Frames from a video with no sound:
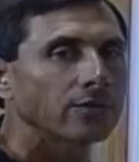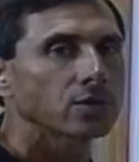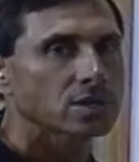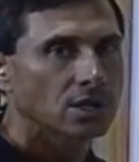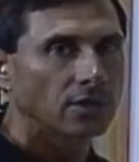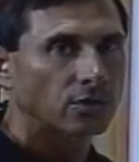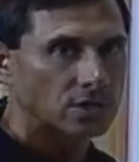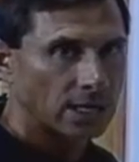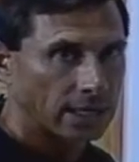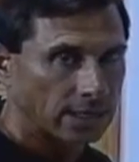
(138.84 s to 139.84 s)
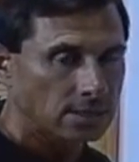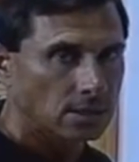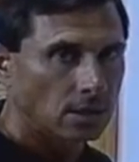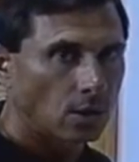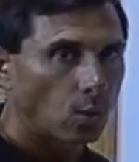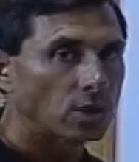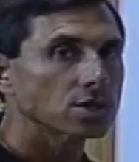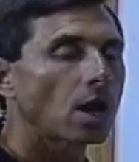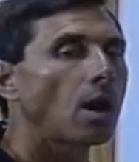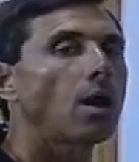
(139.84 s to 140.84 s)
receivers in it, which
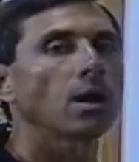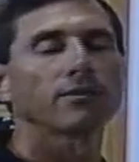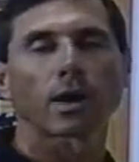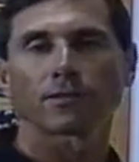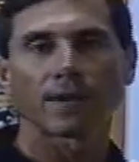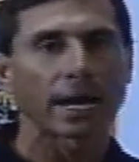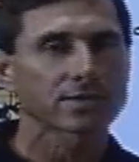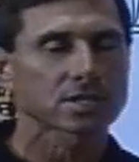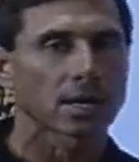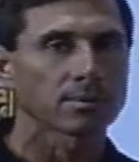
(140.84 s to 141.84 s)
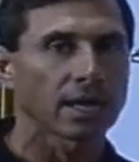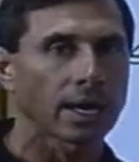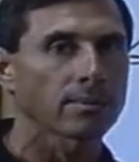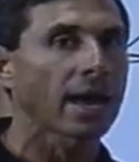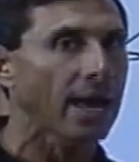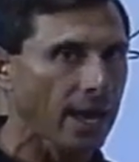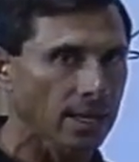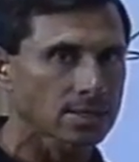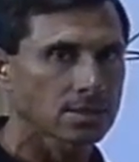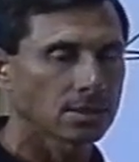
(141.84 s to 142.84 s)
all of our 5-step game
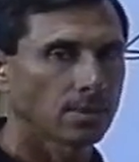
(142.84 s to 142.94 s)
has,